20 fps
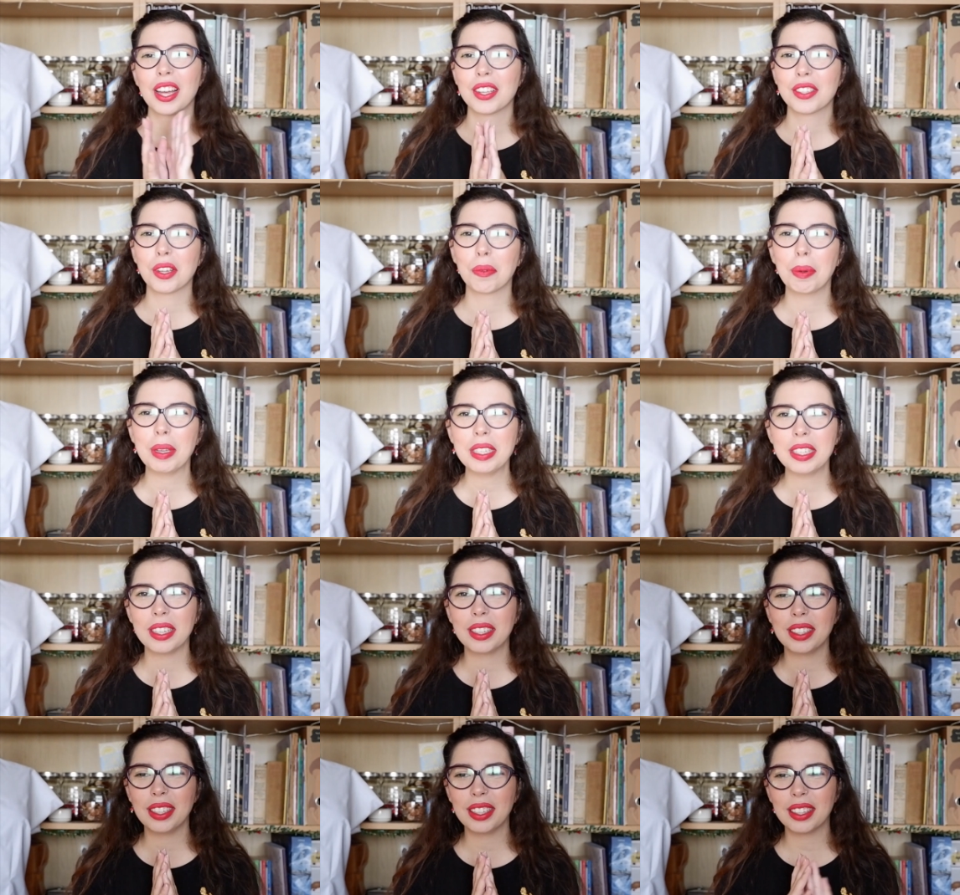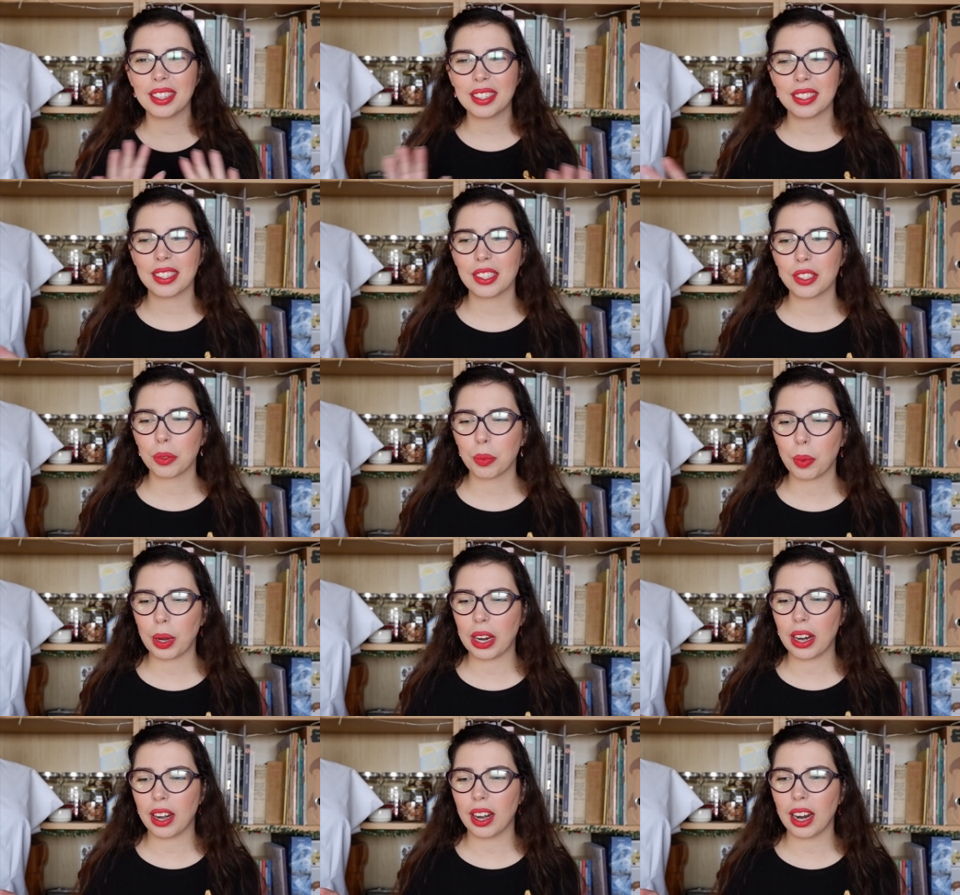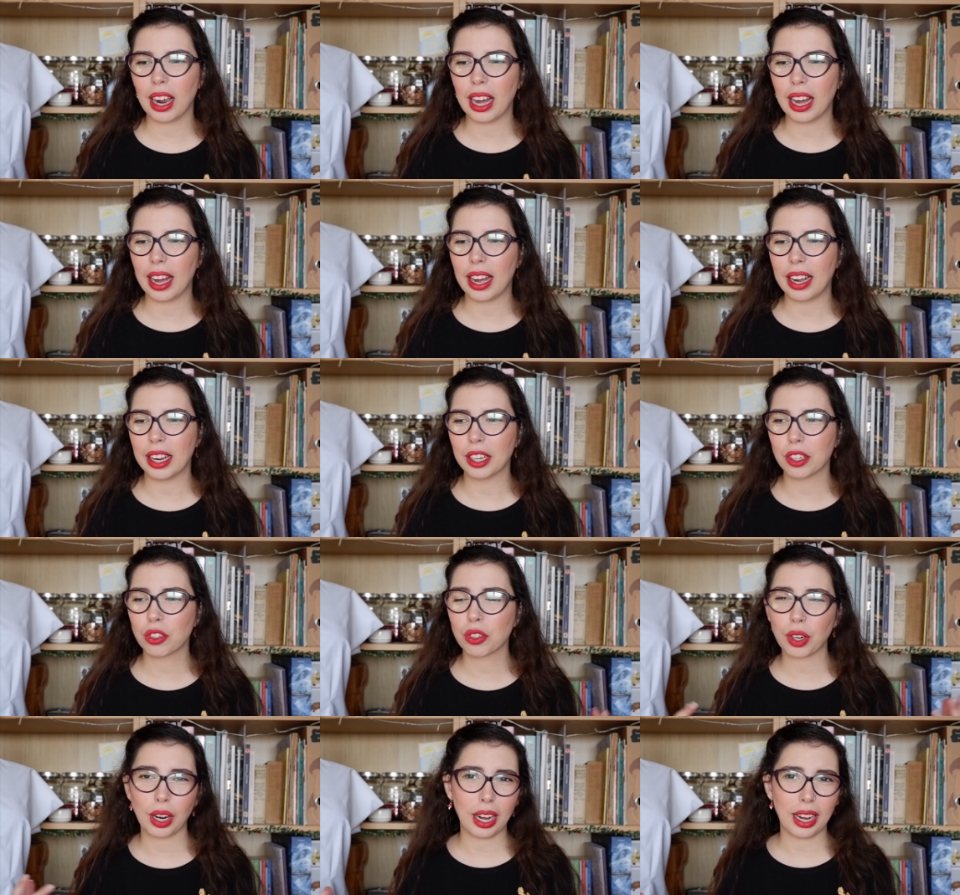So basically this is where I
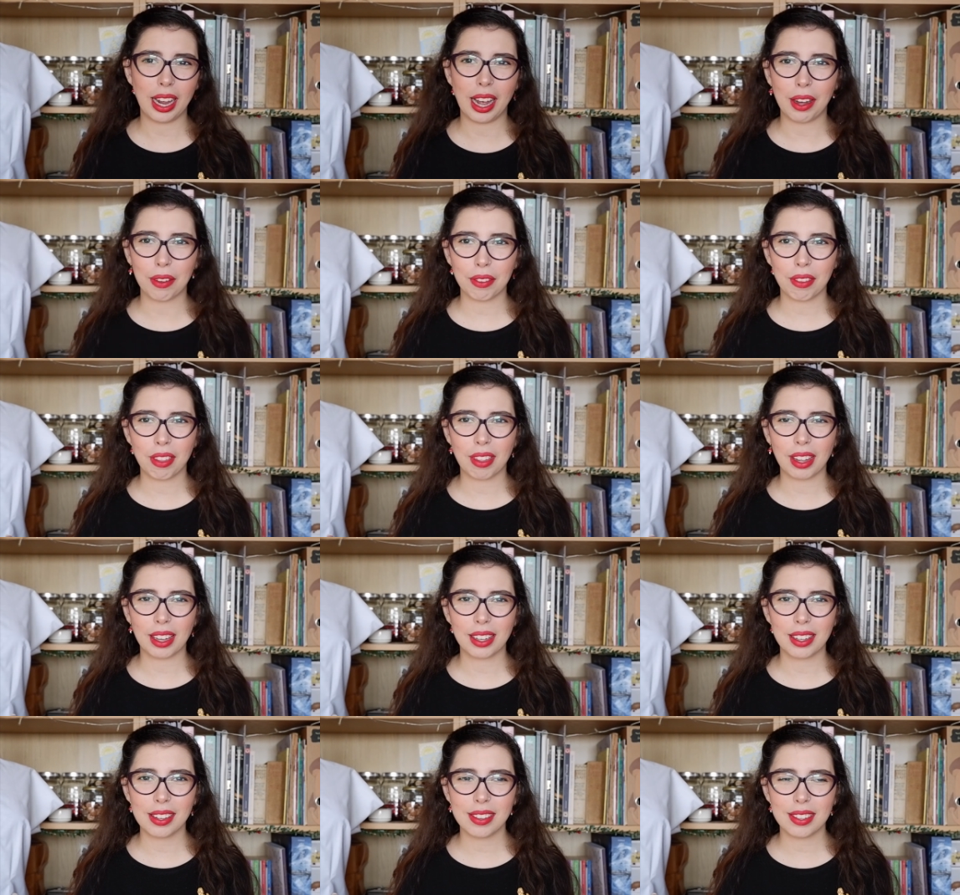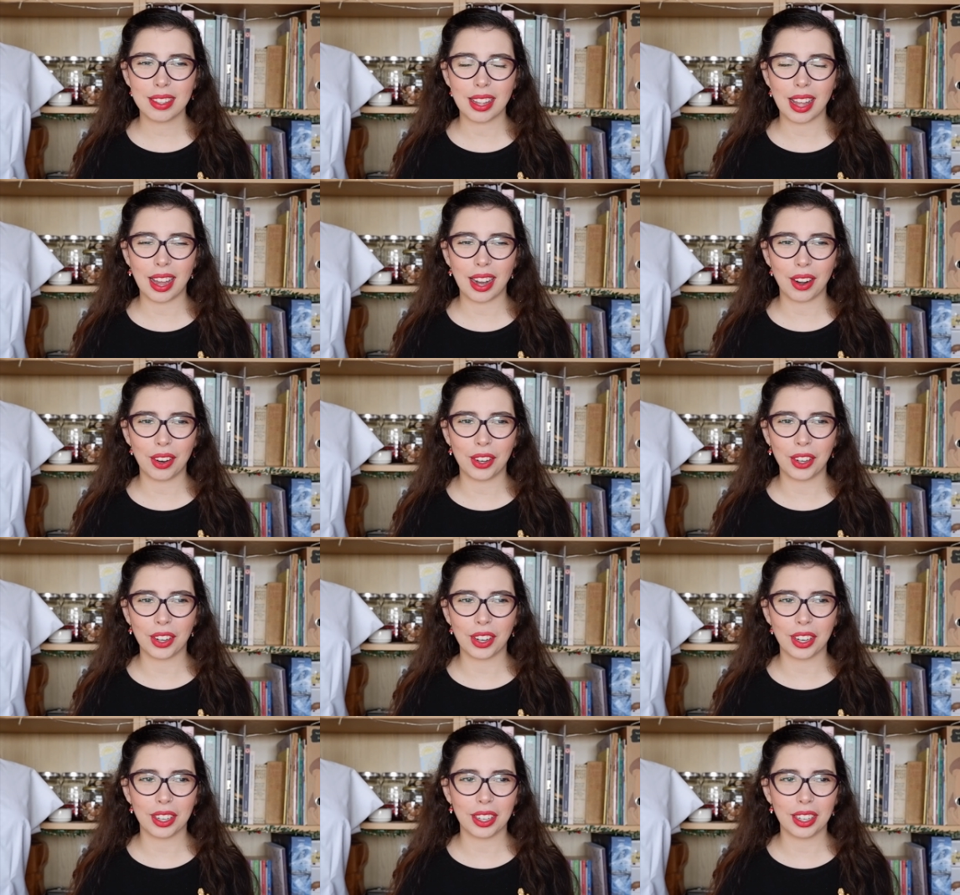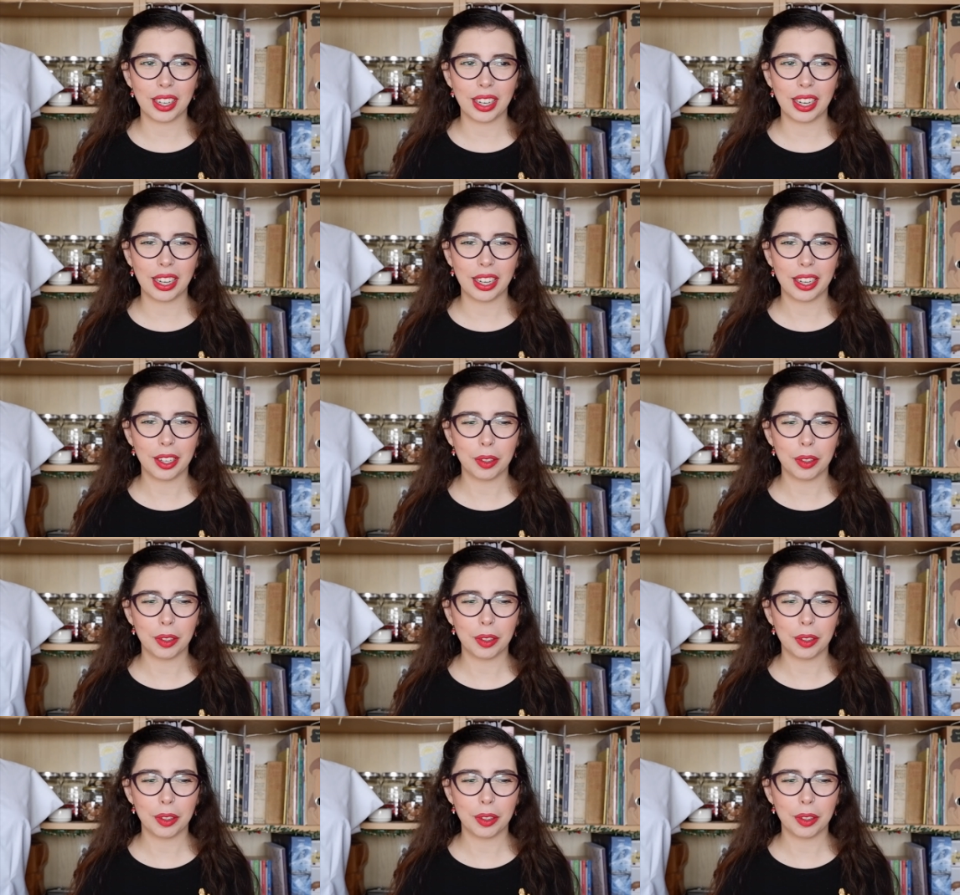try out things that are